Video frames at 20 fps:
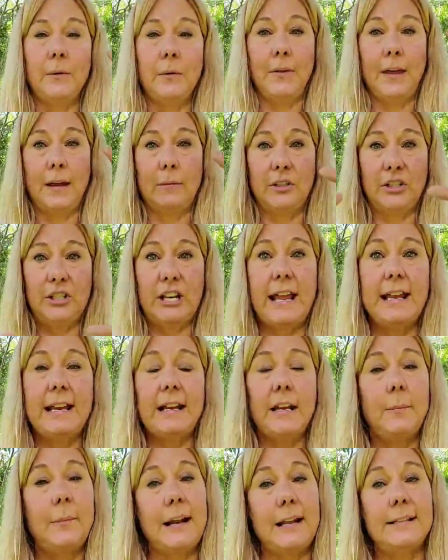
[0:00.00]
them
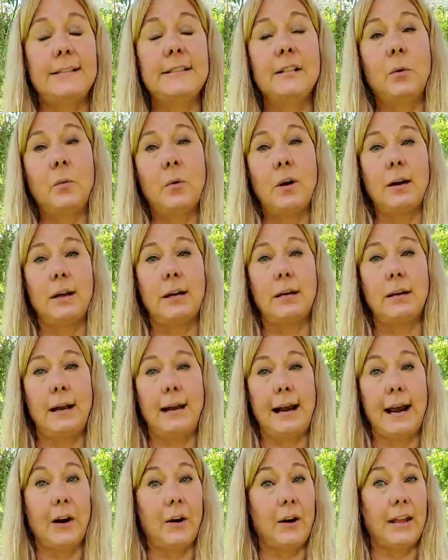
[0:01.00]
shaded, but I still want
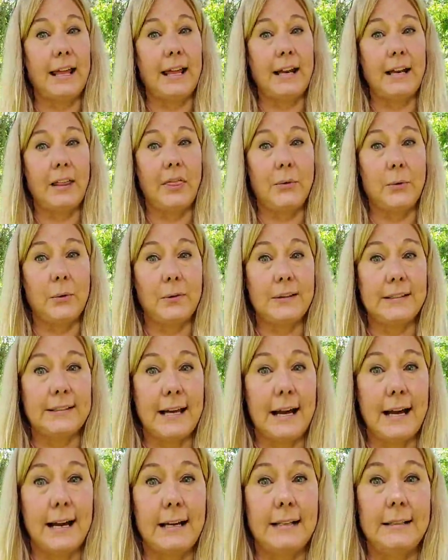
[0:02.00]
air to get in through the
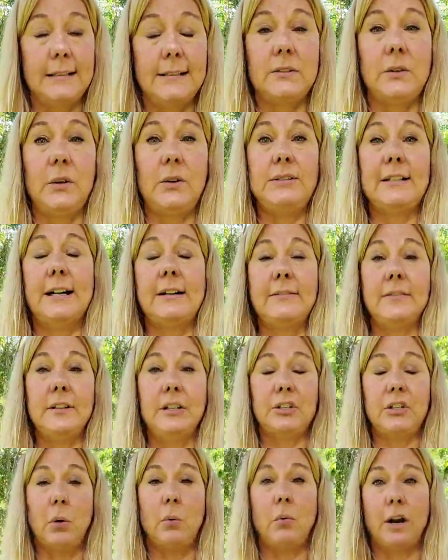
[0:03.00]
sides. So you
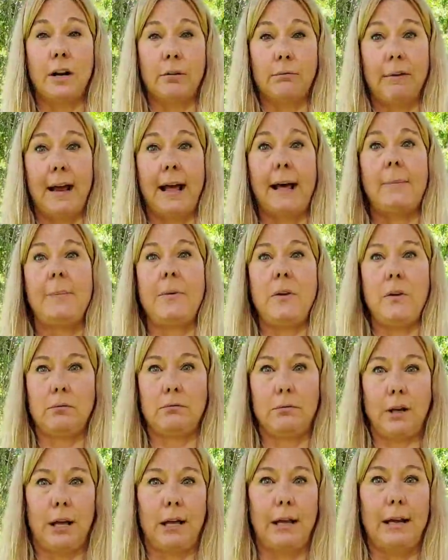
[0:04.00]
definitely don't want to wrap your
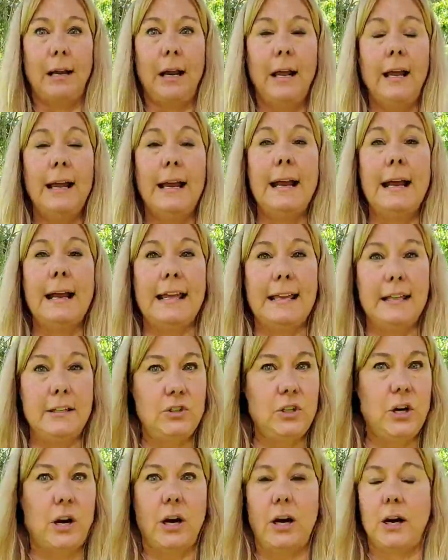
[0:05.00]
run in
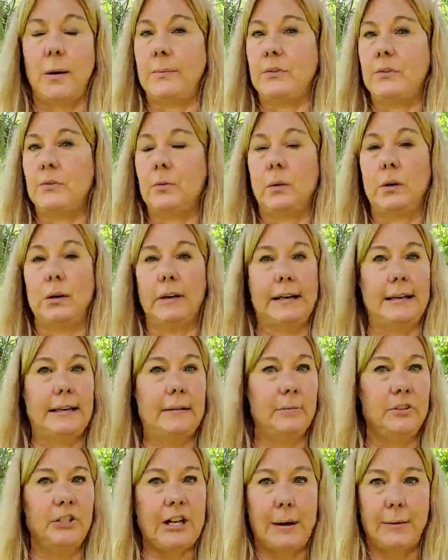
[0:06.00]
tarps or
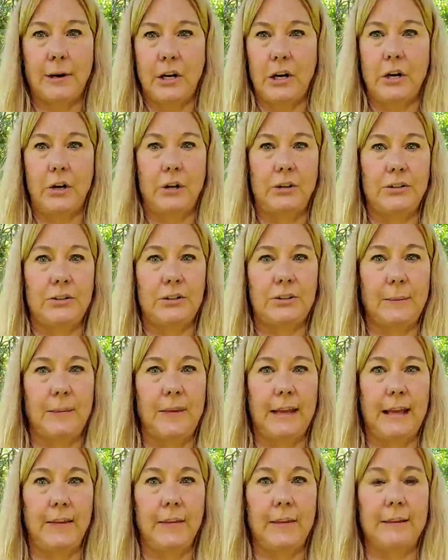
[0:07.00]
in shower curtains or
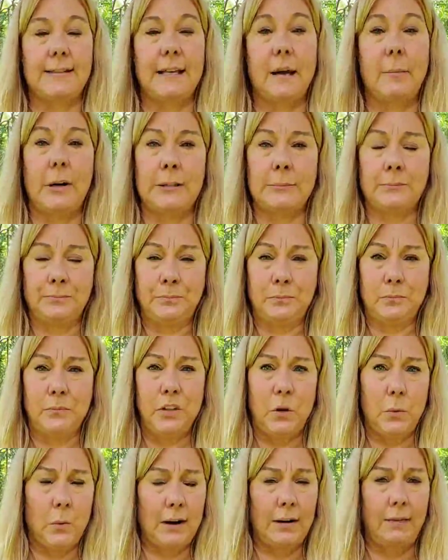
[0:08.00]
something in the summer.
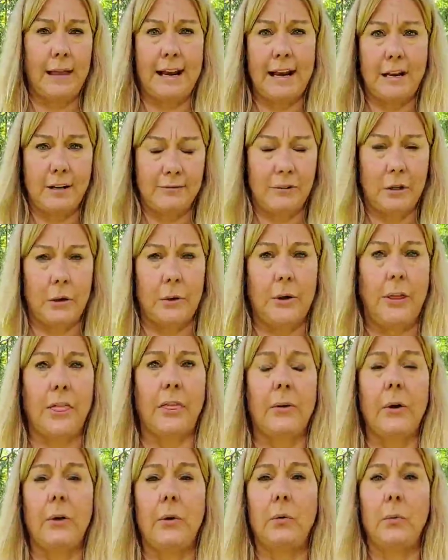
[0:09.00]
You want to let airflow get
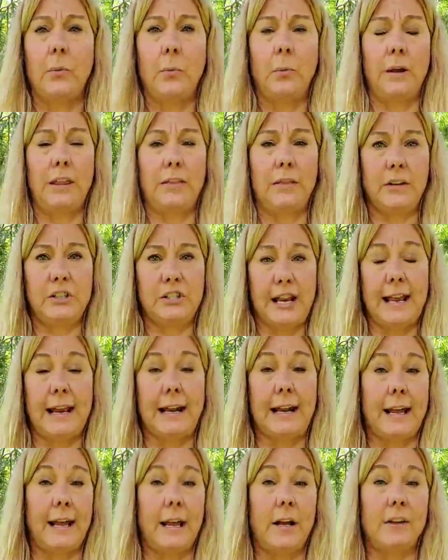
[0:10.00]
through with
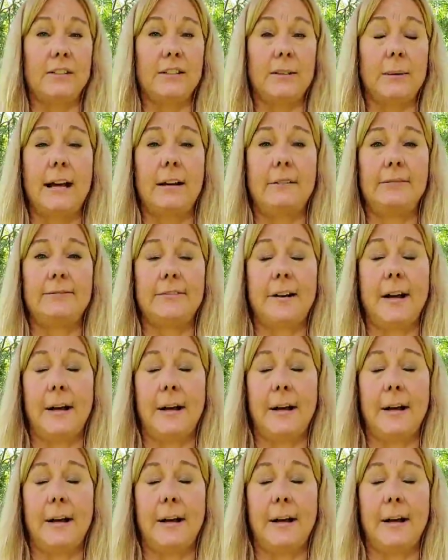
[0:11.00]
shade. I also have,